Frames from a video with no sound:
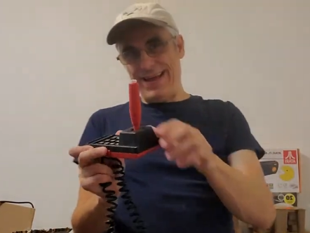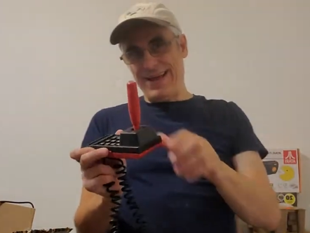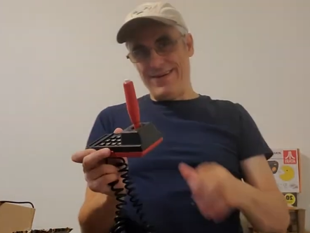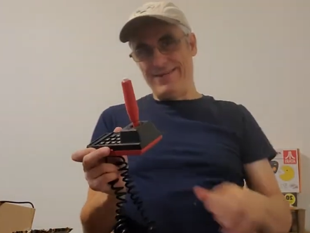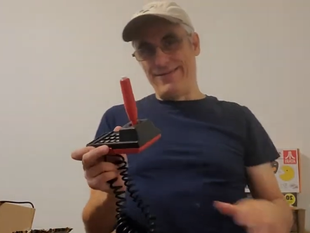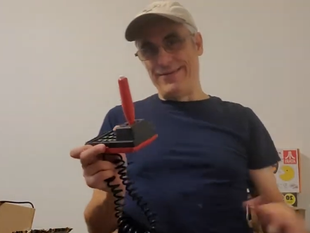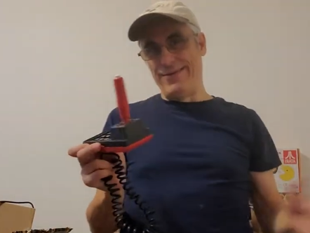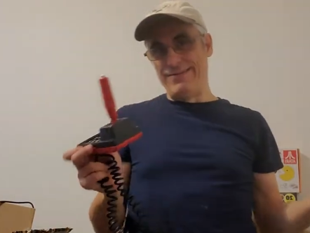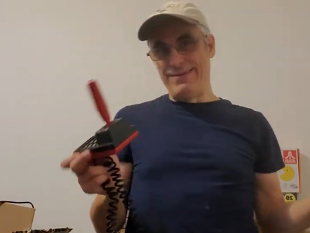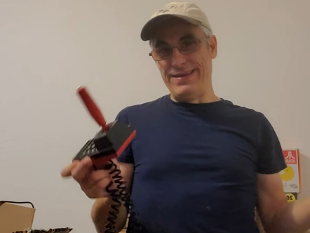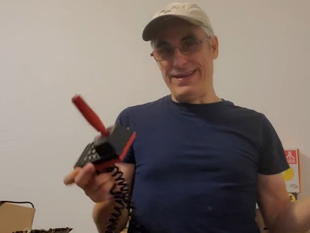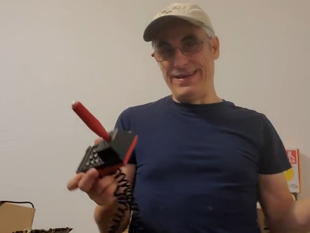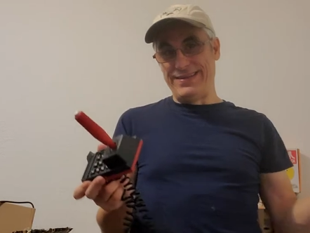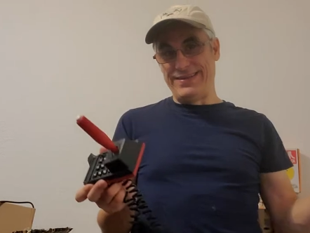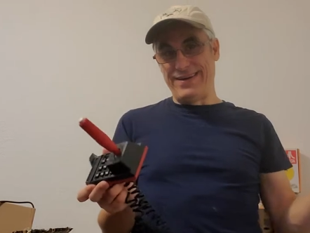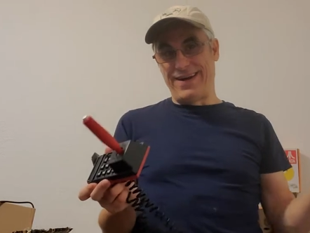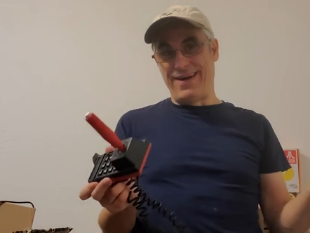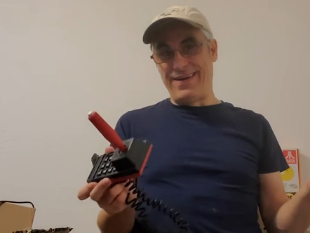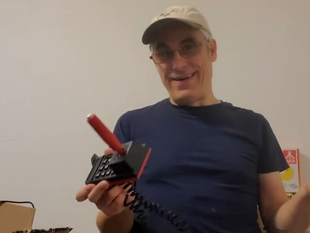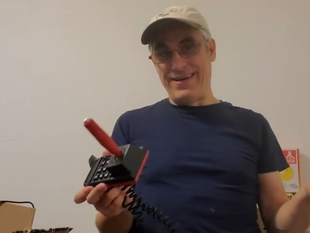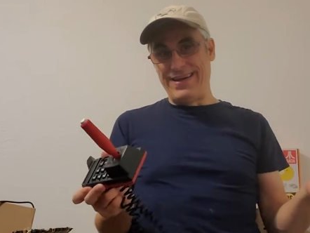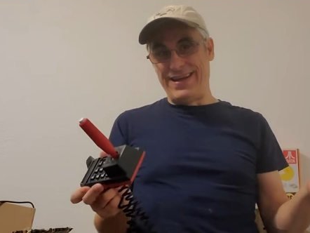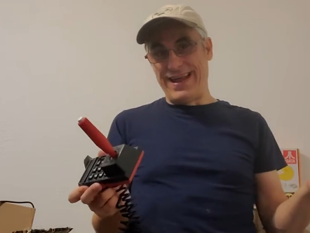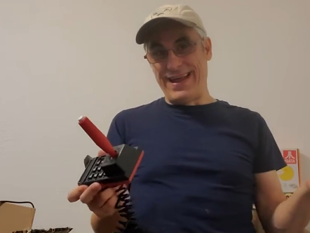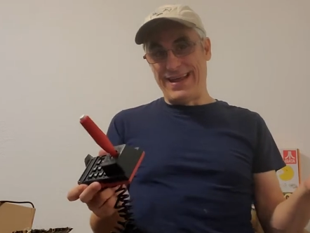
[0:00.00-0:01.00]
from the
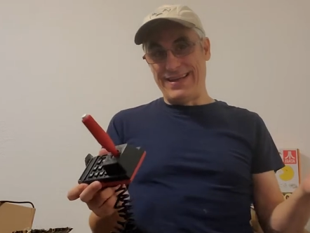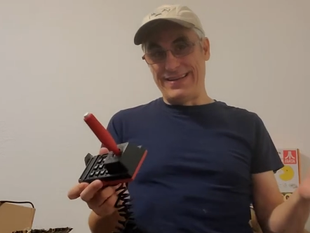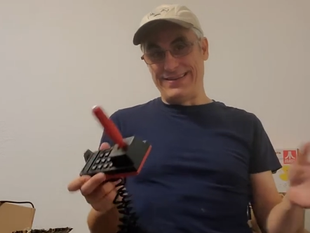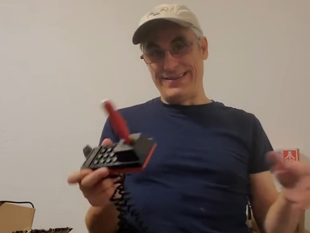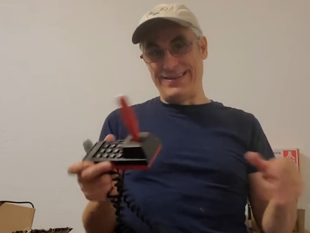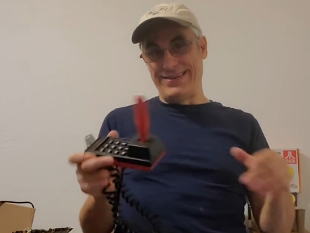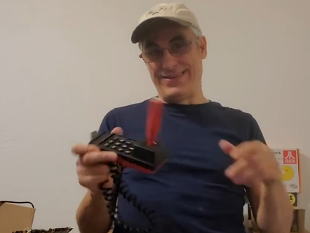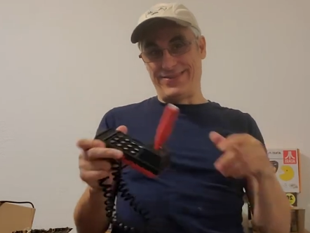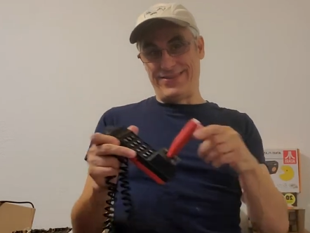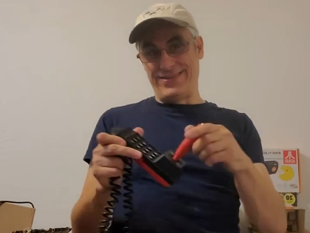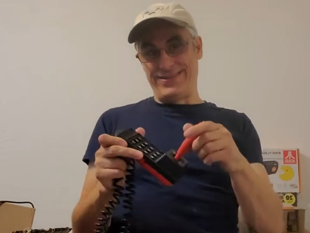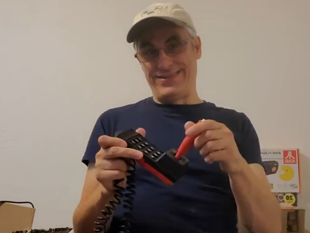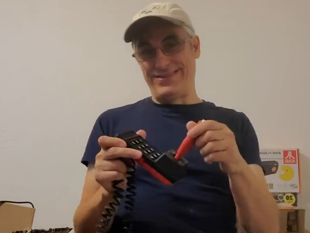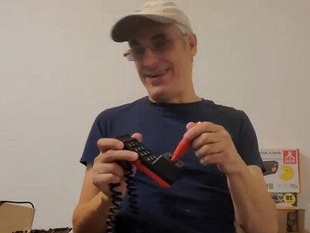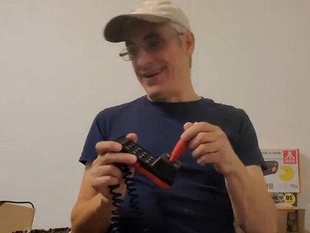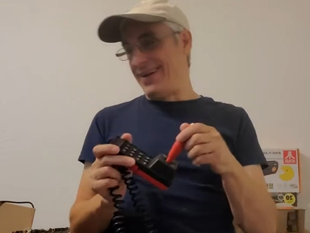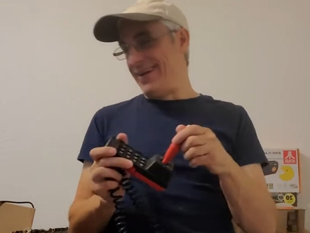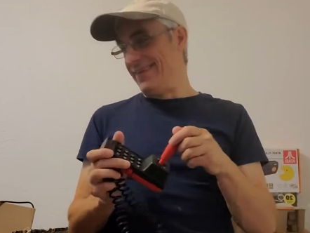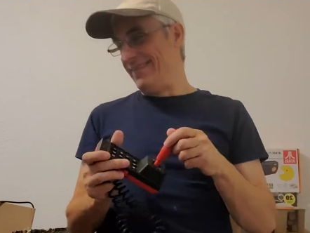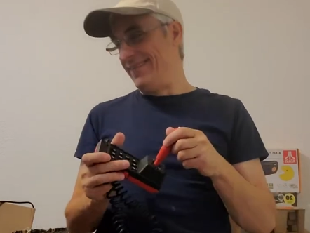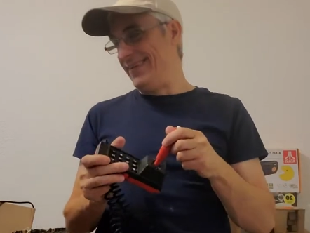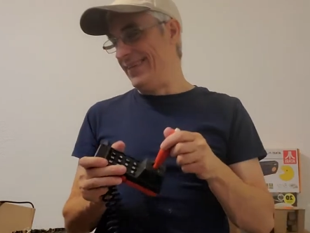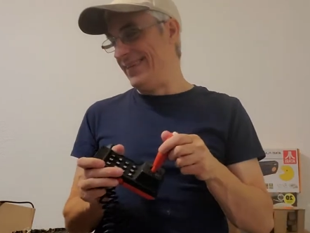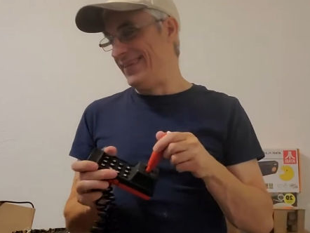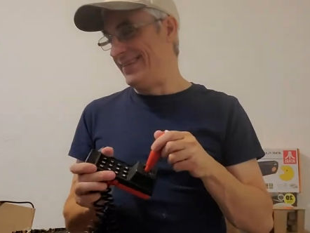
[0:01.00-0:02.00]
Atari days, since we're
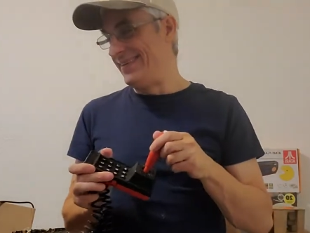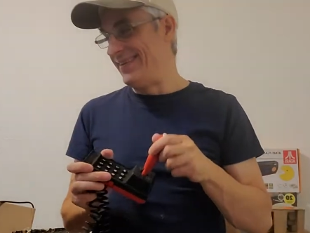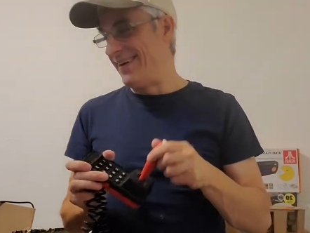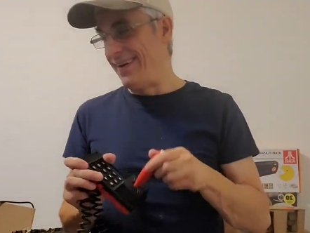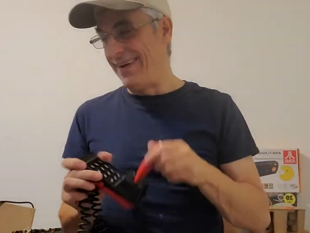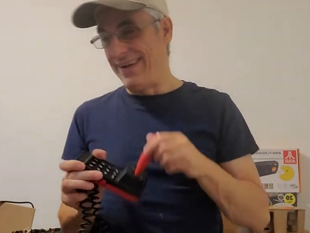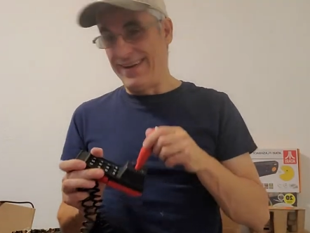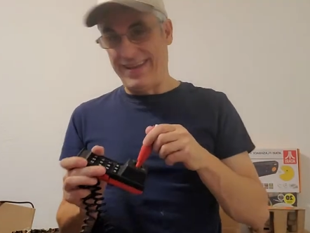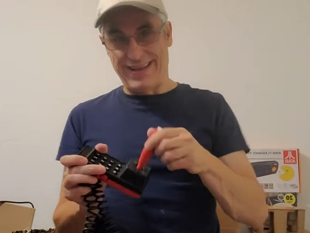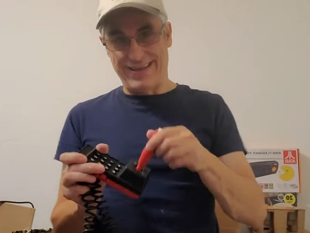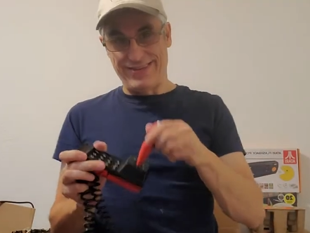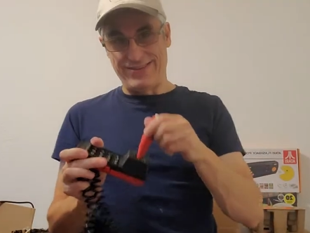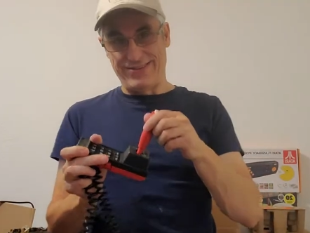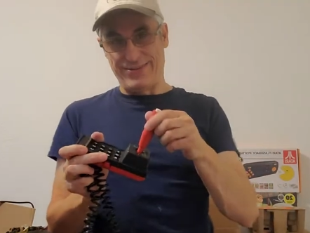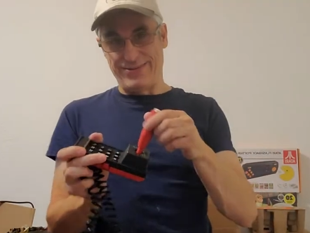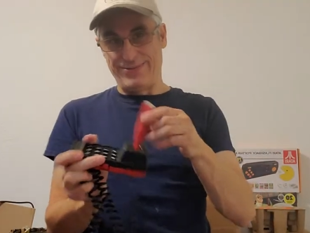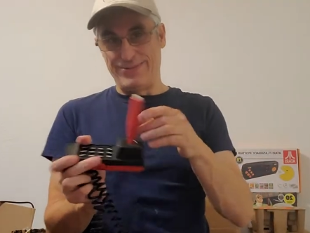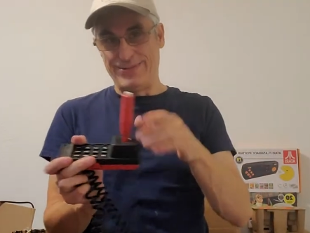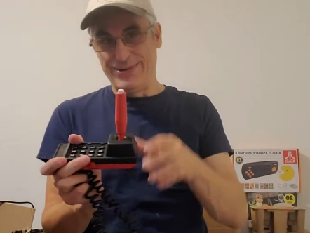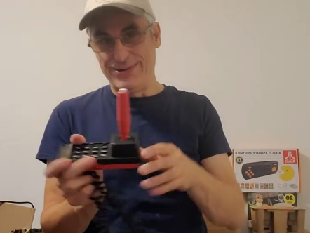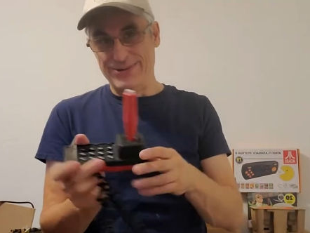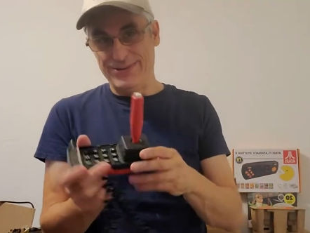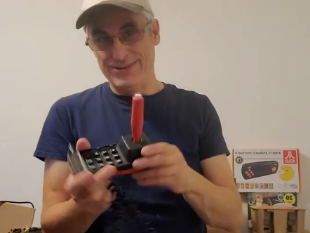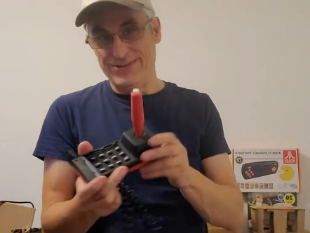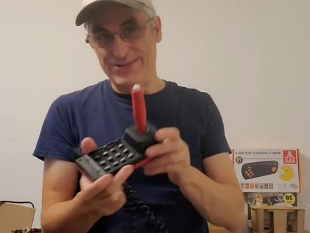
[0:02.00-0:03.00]
starting with Atari days, the
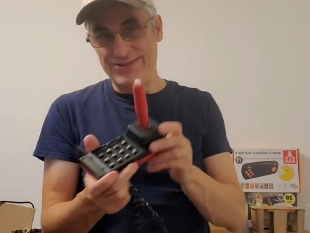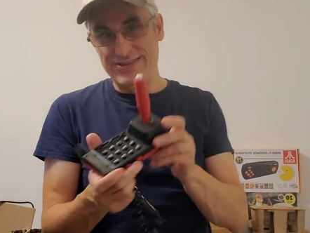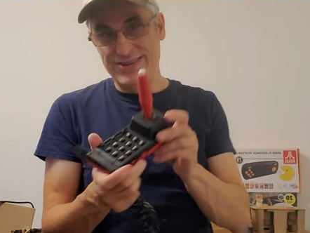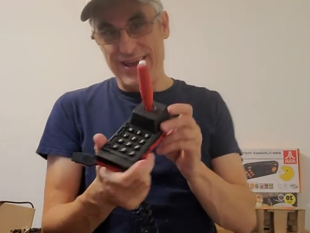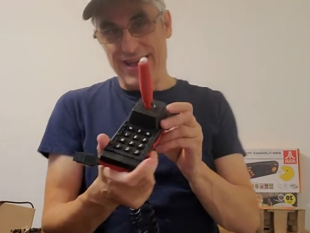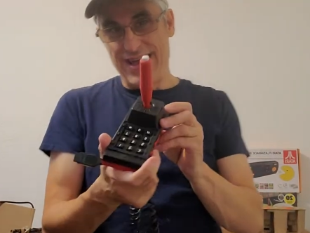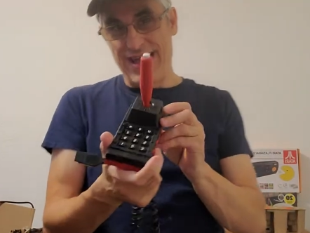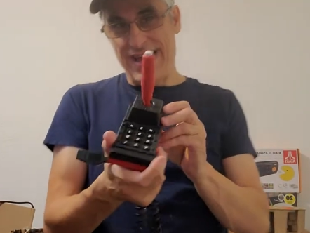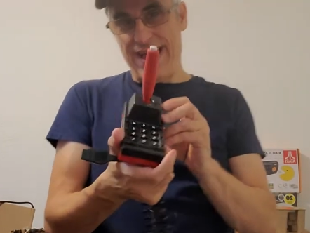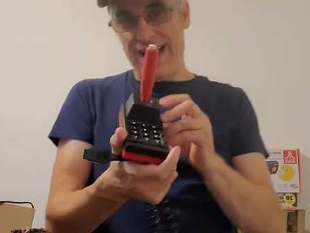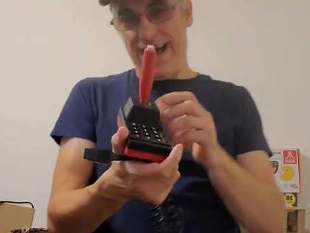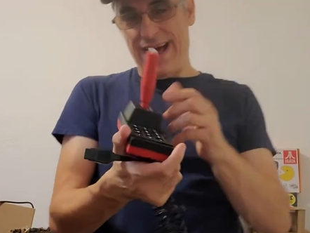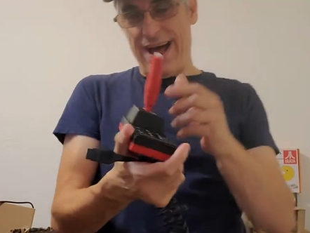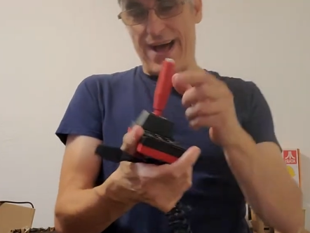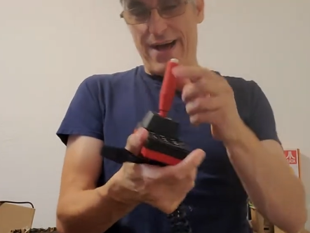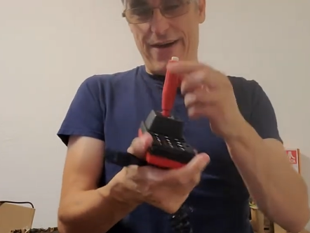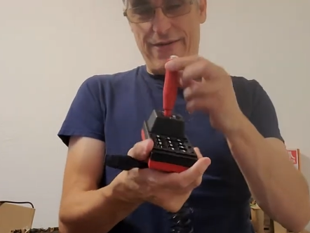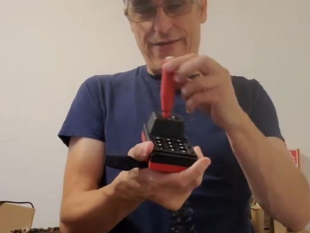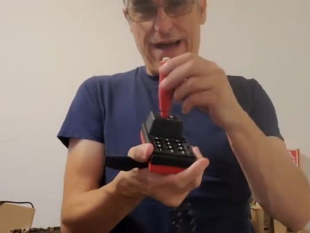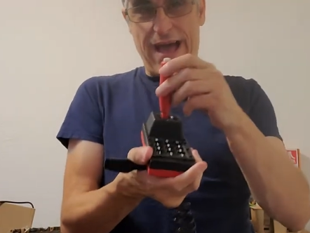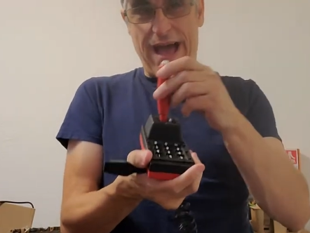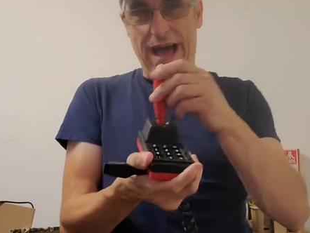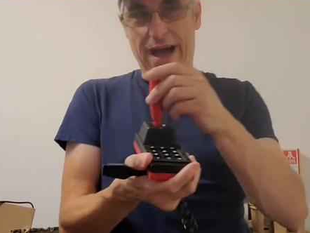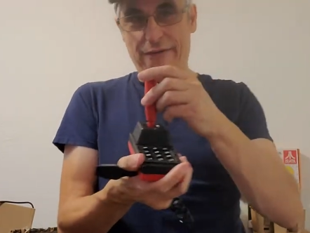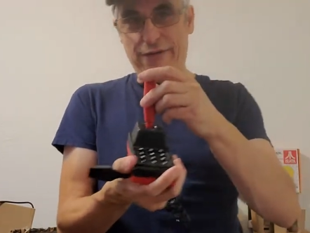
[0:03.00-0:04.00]
roots, of
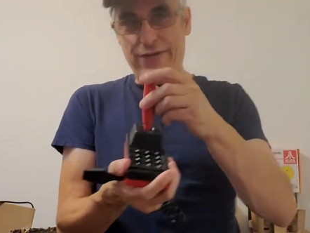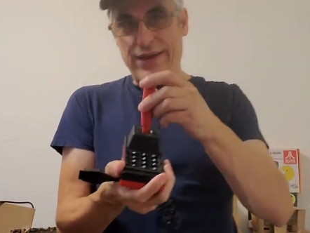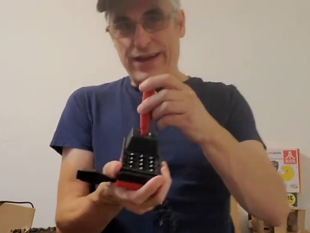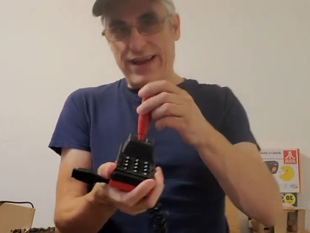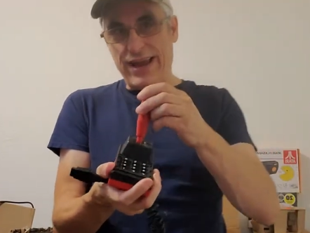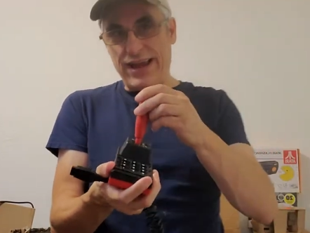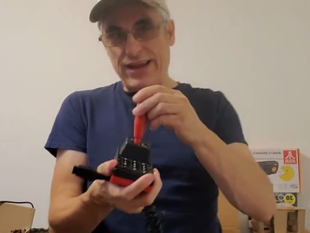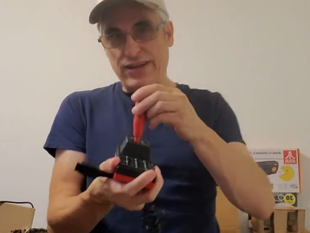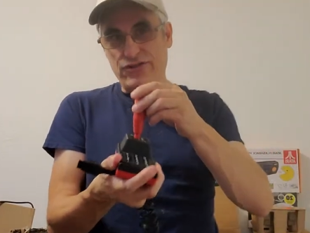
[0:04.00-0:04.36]
having a